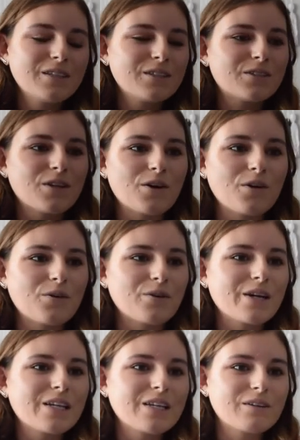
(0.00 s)

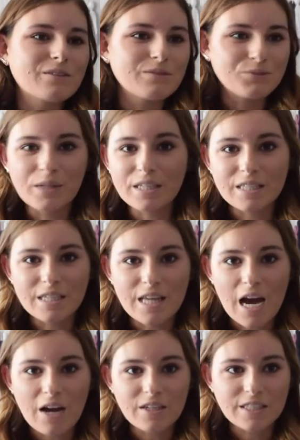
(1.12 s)
So we did
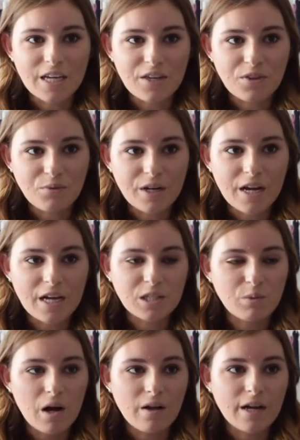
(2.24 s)
that on day 3, as
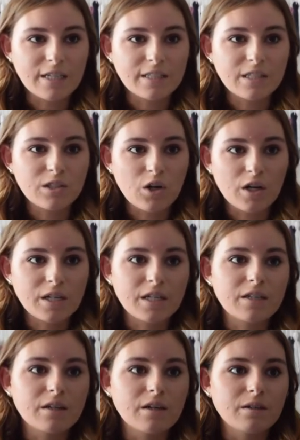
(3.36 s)
well as
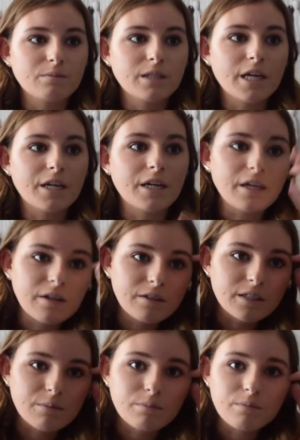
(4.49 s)
started taking
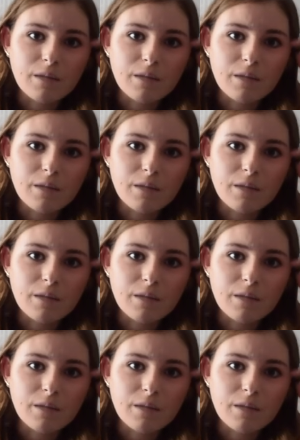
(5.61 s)
some